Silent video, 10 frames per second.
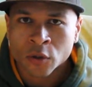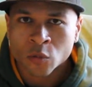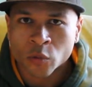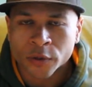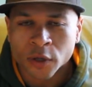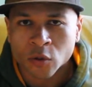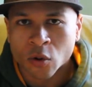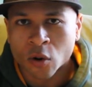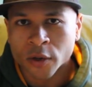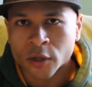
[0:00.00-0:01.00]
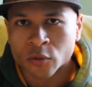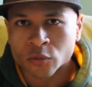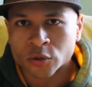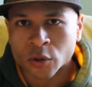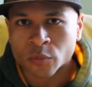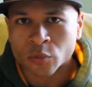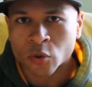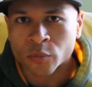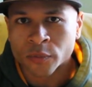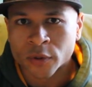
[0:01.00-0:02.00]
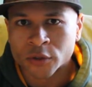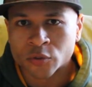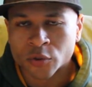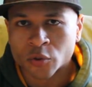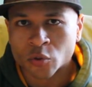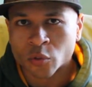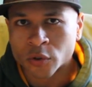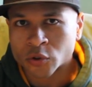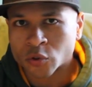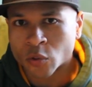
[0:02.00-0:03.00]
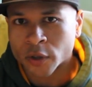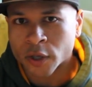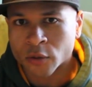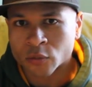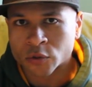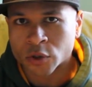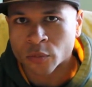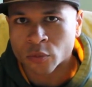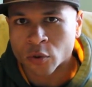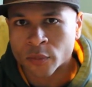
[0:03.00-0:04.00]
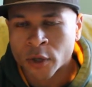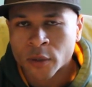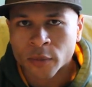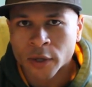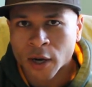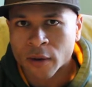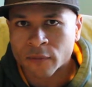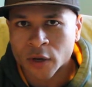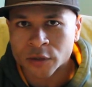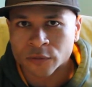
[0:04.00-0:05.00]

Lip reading: with a long-handled jump rope that you can do with a short-handled jump rope, but not vice